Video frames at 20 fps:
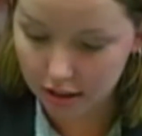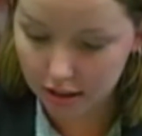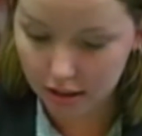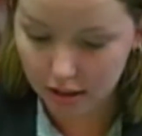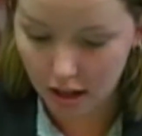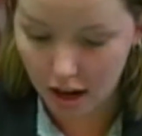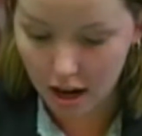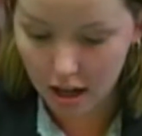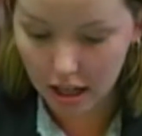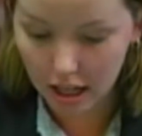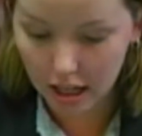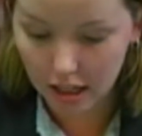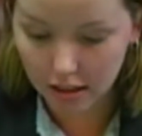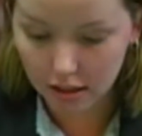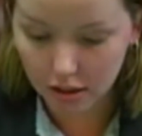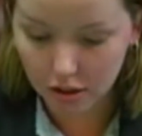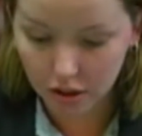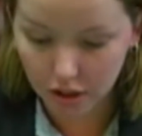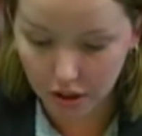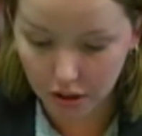stockings,
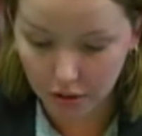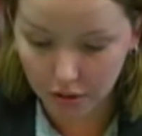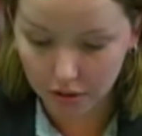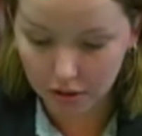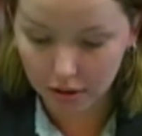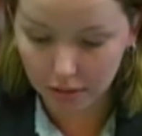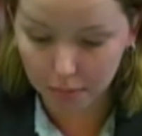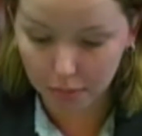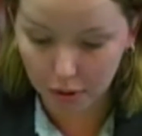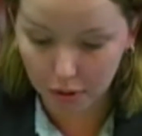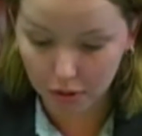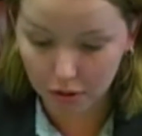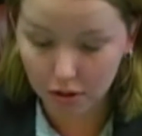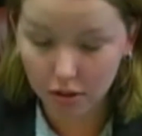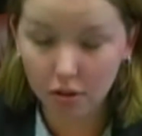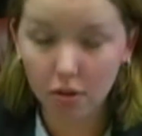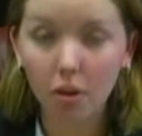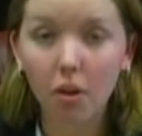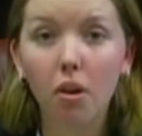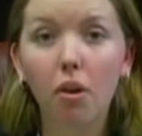shoes,
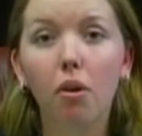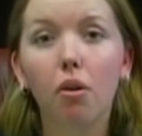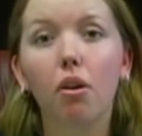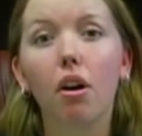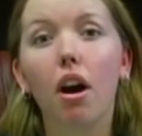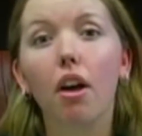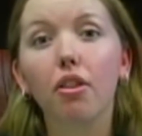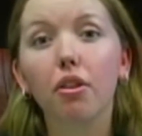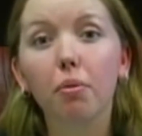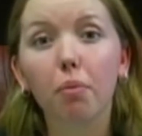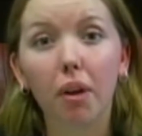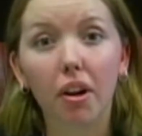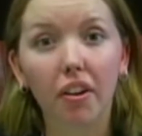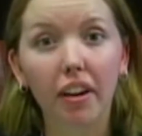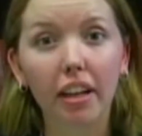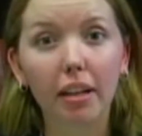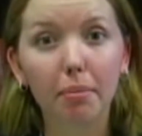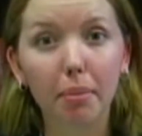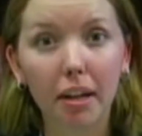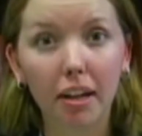boots, or other
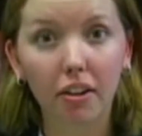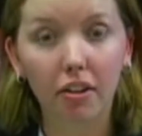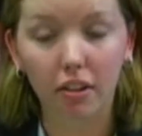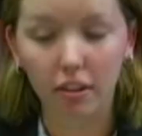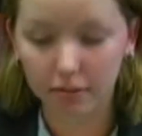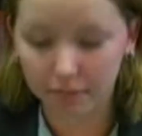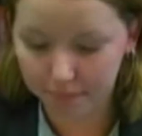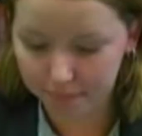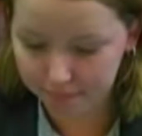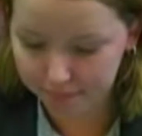wearing apparel.